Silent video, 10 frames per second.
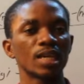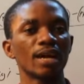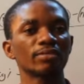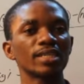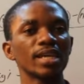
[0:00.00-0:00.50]

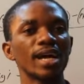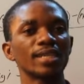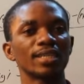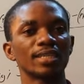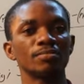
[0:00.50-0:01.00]
After the
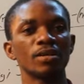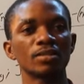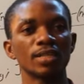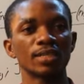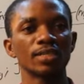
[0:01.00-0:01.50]
ice has
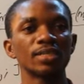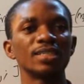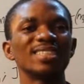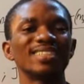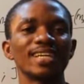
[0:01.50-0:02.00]
melted,
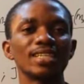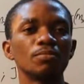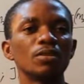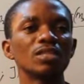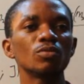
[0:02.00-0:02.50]
then the
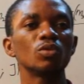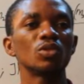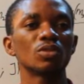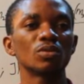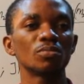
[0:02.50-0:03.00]
body would